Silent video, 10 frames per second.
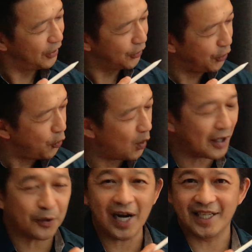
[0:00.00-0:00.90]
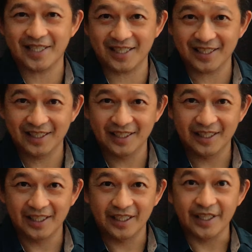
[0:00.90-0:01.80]
You are right.
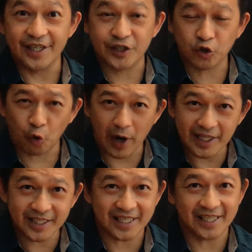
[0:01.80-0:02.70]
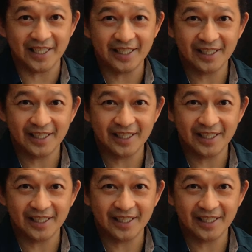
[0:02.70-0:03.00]
It's 20%.